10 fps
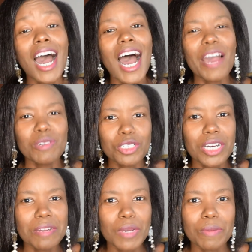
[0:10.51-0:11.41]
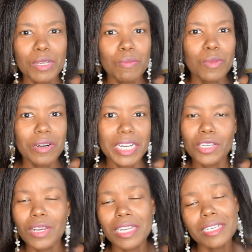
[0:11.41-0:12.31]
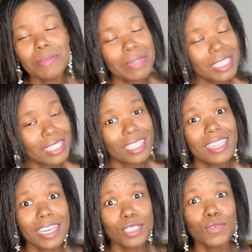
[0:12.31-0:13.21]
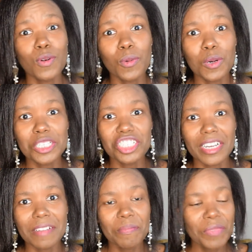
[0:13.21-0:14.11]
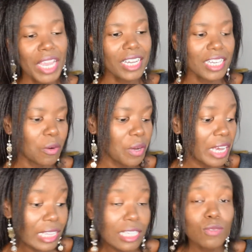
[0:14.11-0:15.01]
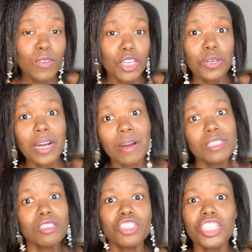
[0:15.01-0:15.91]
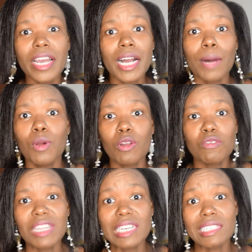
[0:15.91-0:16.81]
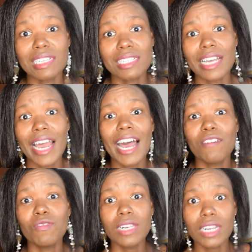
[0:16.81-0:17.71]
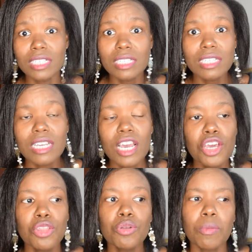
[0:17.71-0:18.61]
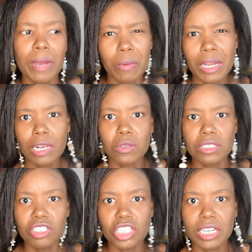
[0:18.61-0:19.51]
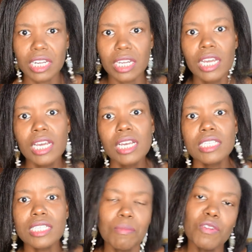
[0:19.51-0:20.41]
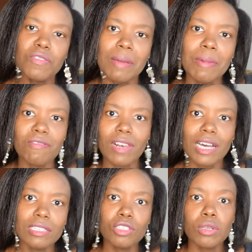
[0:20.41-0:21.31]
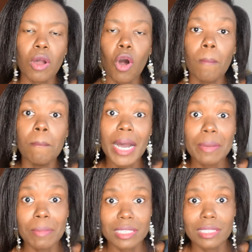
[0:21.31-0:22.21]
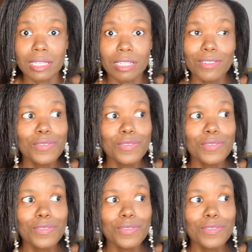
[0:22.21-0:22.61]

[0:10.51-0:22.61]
I will try and be a bit more regular, but thanks for watching. Now, in this video, I wanted to share a couple of things that I have learned through my weight loss journey. Some of them I've learned by myself.